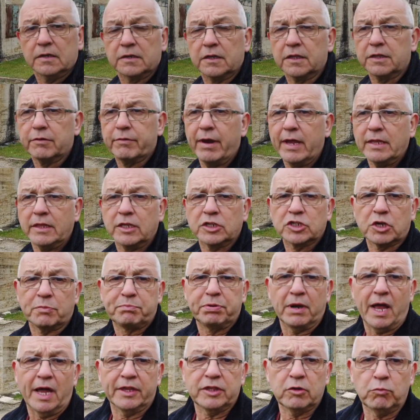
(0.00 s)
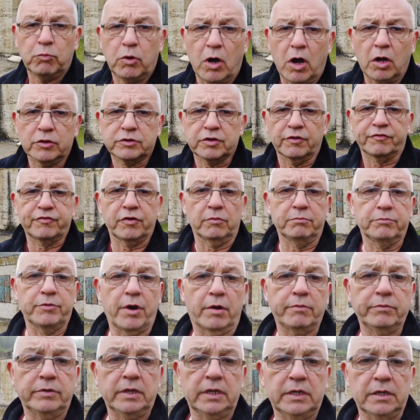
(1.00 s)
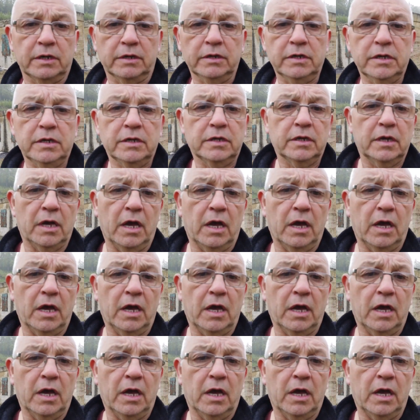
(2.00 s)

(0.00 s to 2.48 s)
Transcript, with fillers: They directly supplied the water from round here,